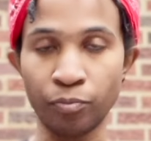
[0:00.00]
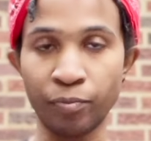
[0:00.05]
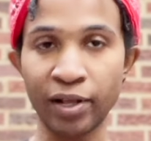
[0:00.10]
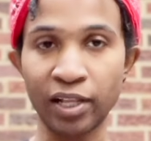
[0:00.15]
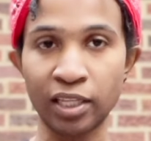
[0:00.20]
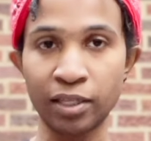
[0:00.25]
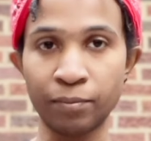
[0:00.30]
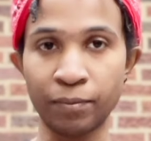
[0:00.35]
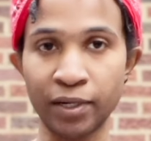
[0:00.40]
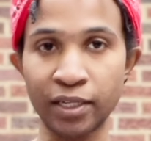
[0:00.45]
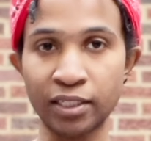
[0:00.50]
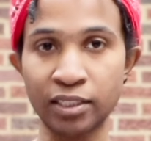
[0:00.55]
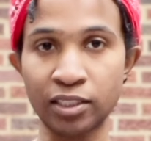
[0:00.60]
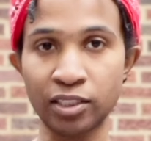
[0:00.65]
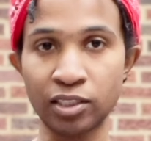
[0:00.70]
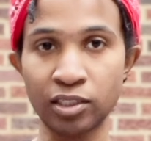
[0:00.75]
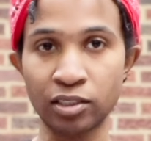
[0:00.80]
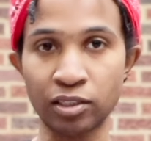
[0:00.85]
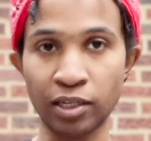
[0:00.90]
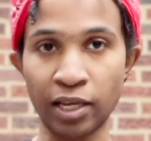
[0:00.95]
belly
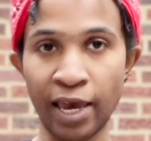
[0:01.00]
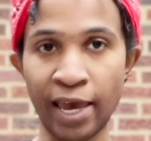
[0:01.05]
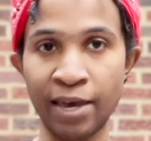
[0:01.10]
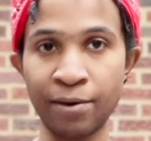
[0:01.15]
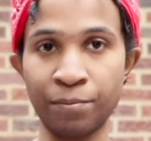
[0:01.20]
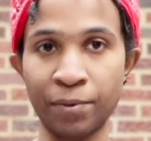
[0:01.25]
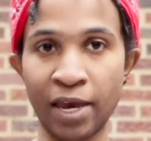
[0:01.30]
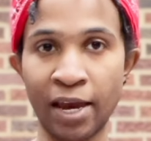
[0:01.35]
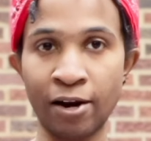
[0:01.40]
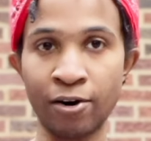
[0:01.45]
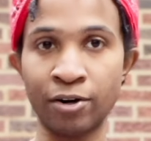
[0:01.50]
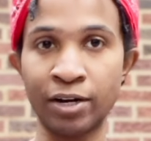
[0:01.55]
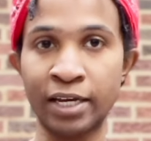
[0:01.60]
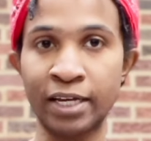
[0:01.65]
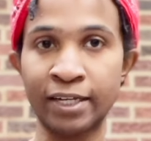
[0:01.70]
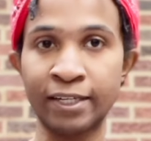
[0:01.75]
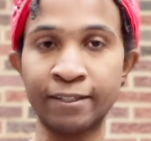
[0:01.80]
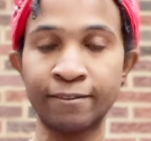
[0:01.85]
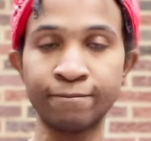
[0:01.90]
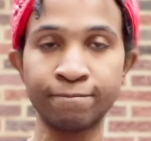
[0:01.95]
button, hip
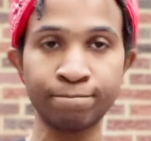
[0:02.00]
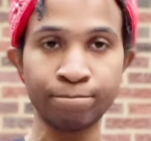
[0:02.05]
area,